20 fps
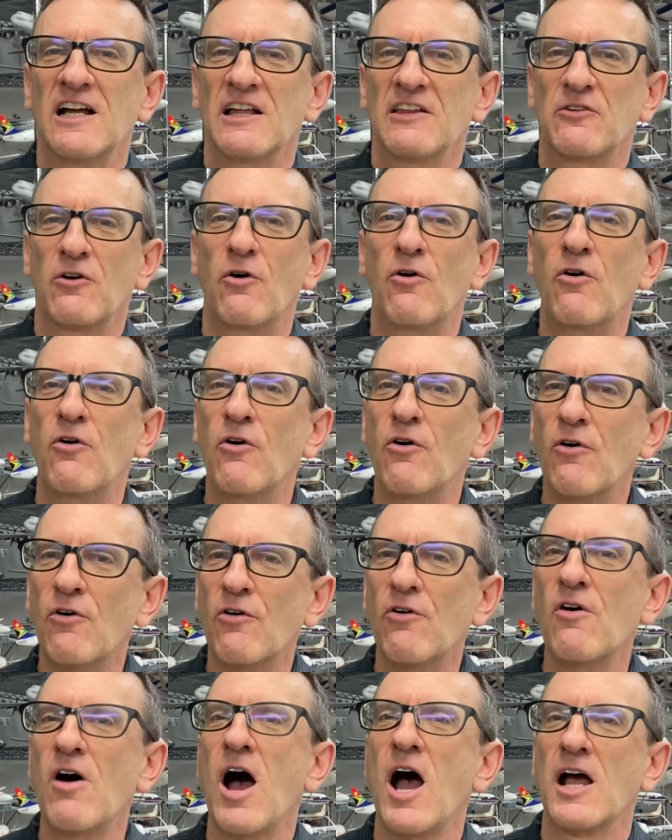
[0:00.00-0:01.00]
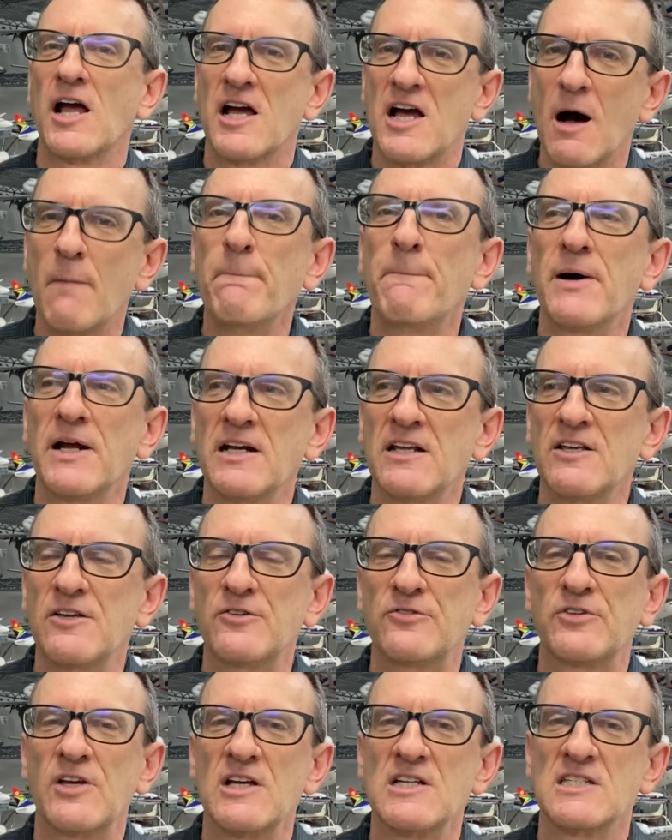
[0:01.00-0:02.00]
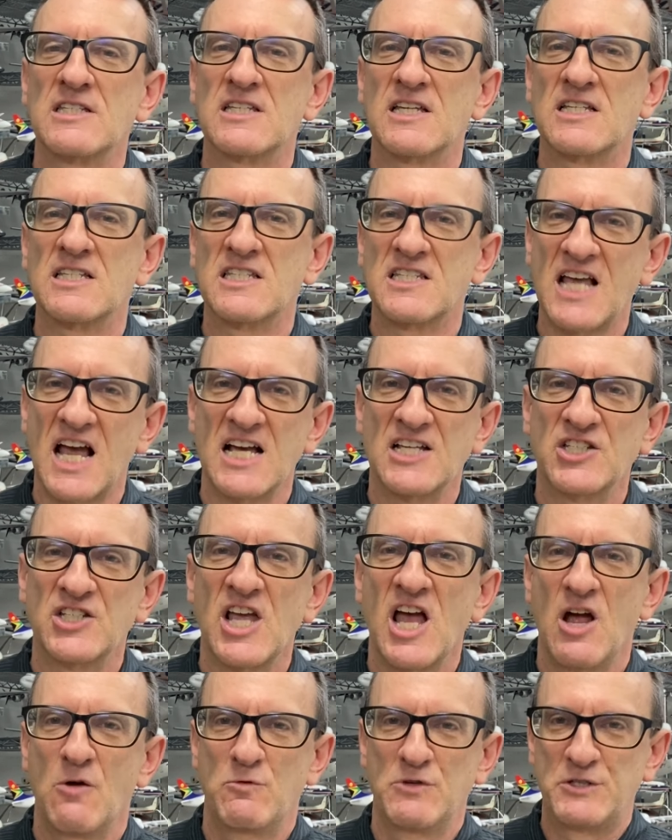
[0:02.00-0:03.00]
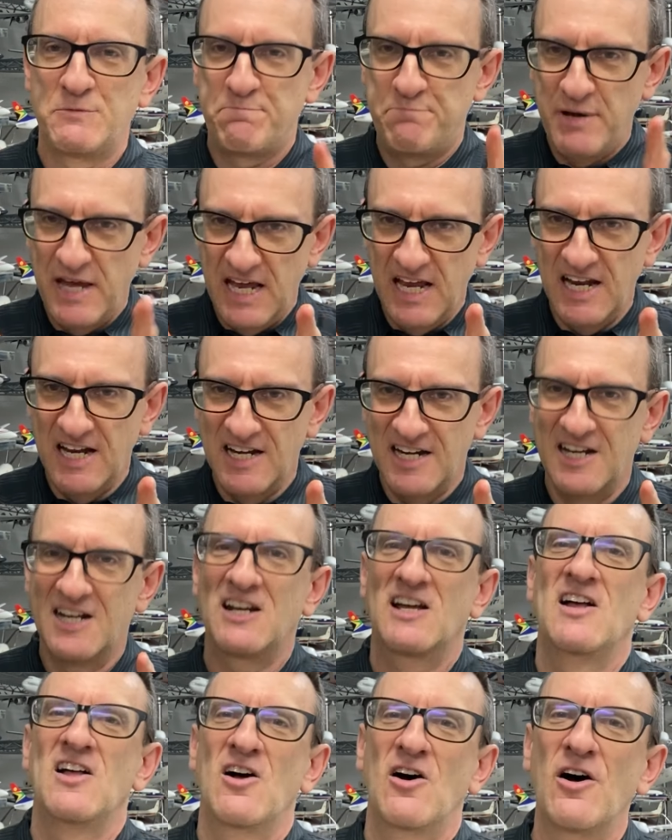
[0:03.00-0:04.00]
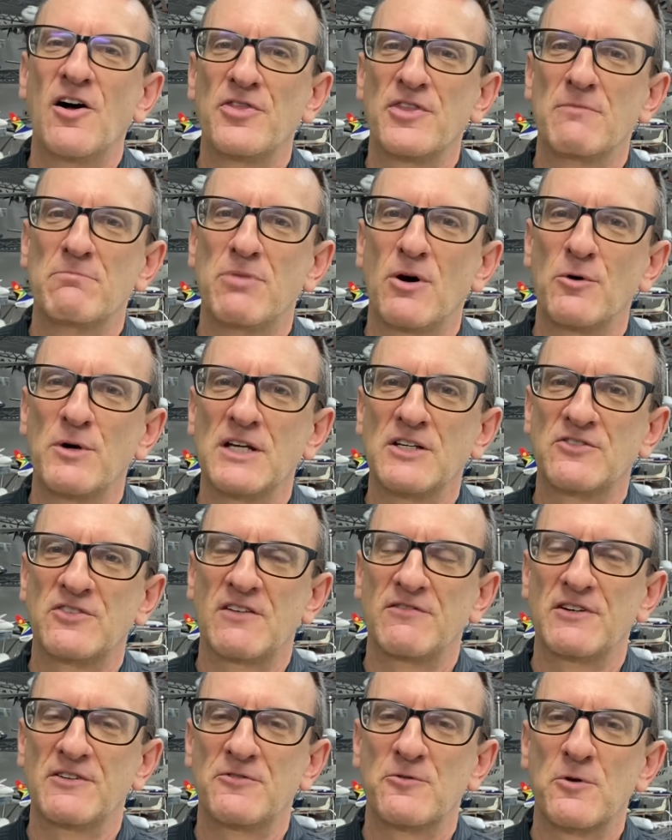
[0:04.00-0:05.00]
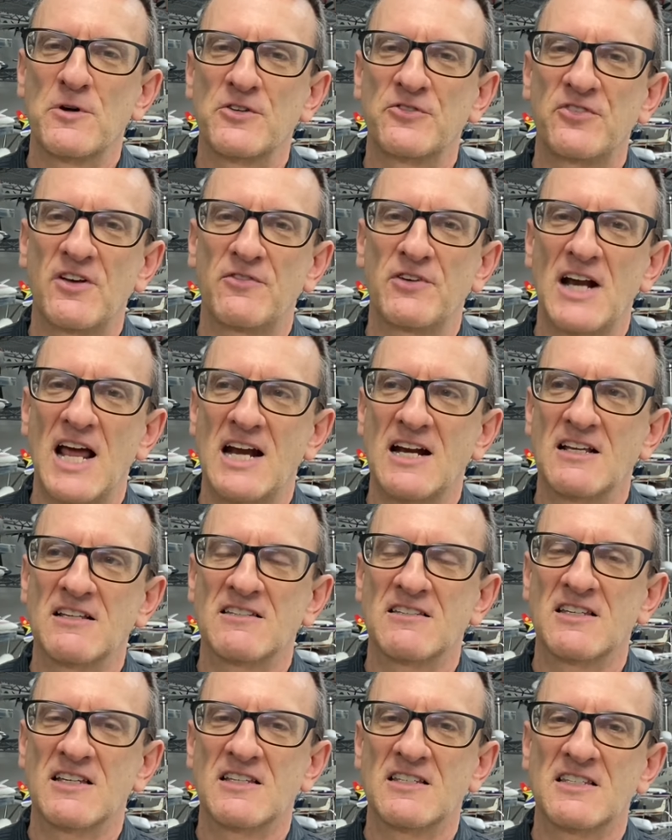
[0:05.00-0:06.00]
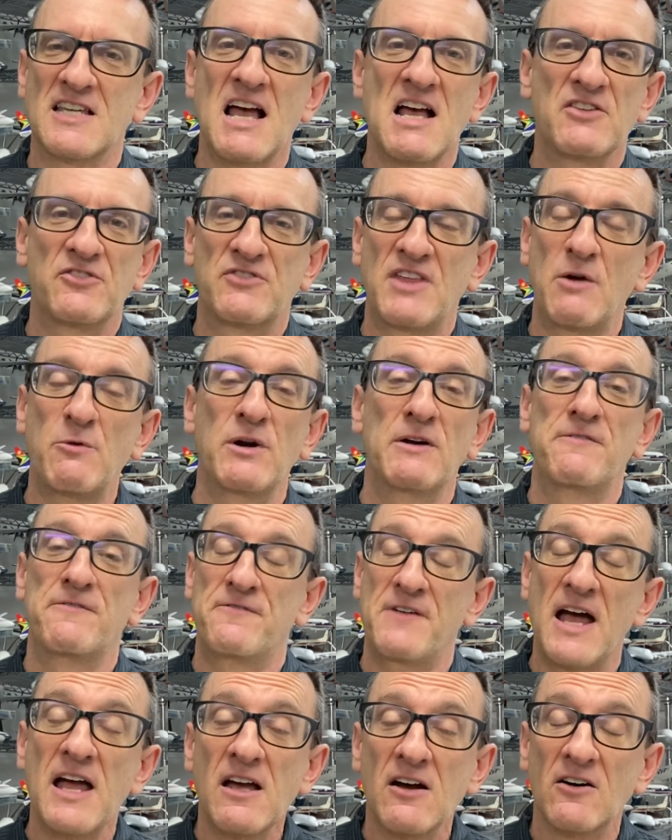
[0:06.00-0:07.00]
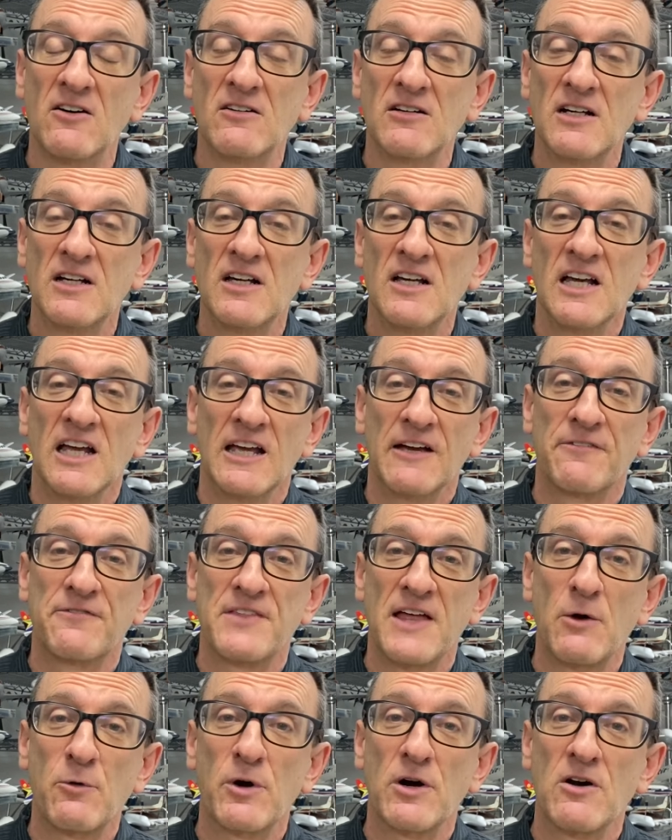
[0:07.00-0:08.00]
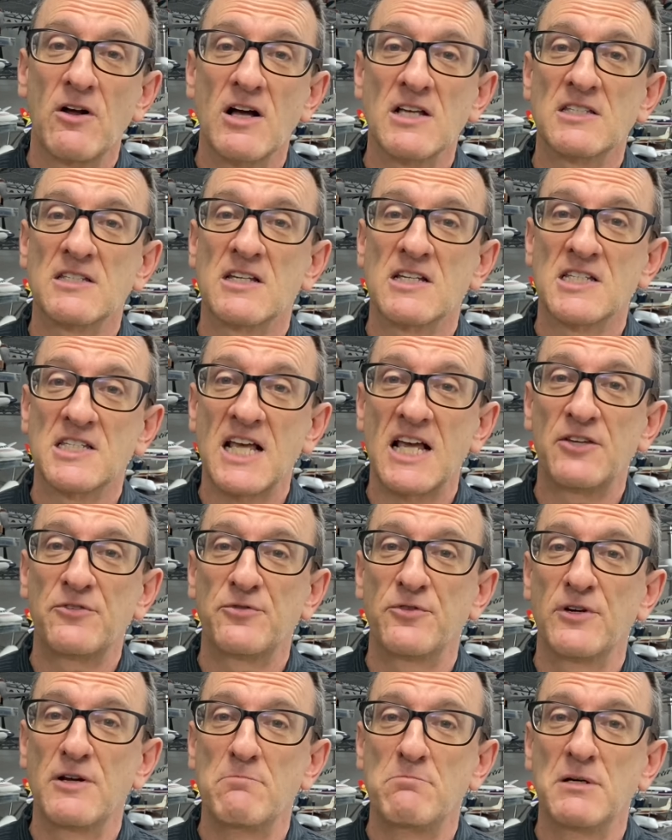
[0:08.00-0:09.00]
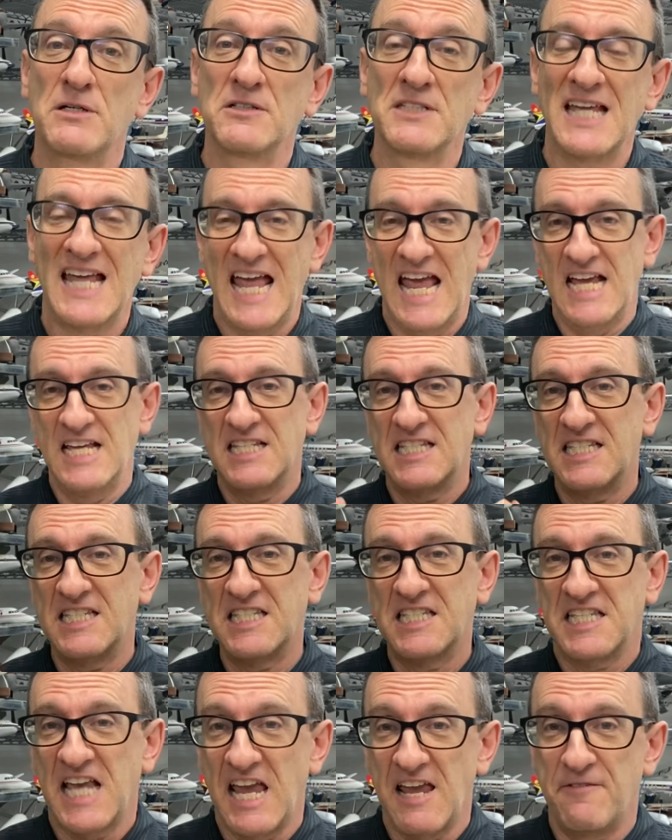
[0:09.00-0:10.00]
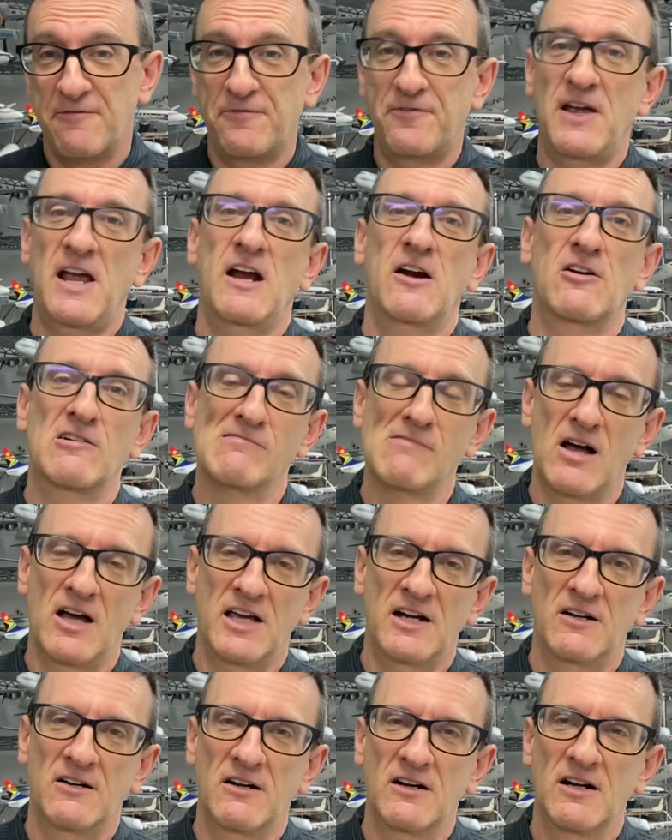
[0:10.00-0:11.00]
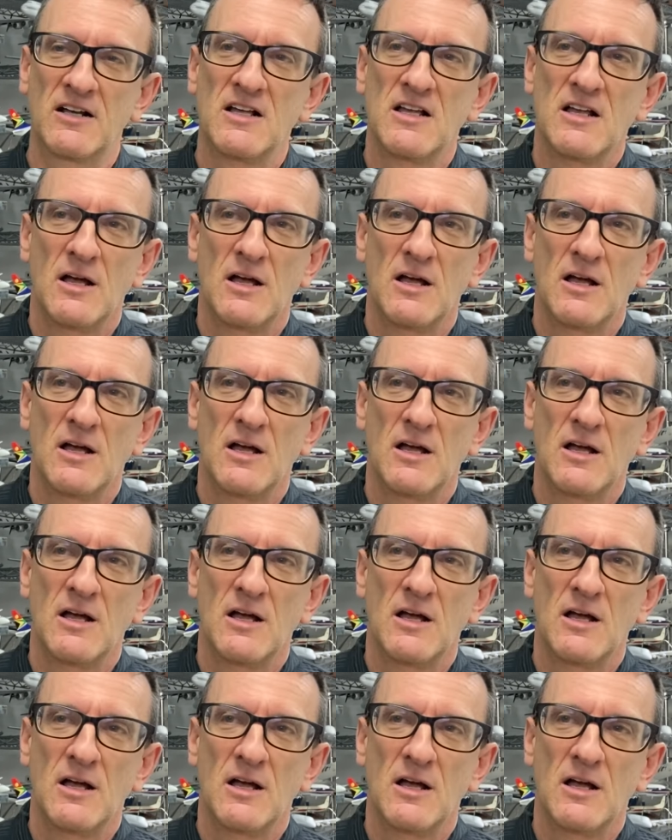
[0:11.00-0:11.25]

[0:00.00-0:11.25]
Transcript: The whole company's success was pinned on the Boeing 747 and its success. They would fail if they were not successful in building a safe airliner.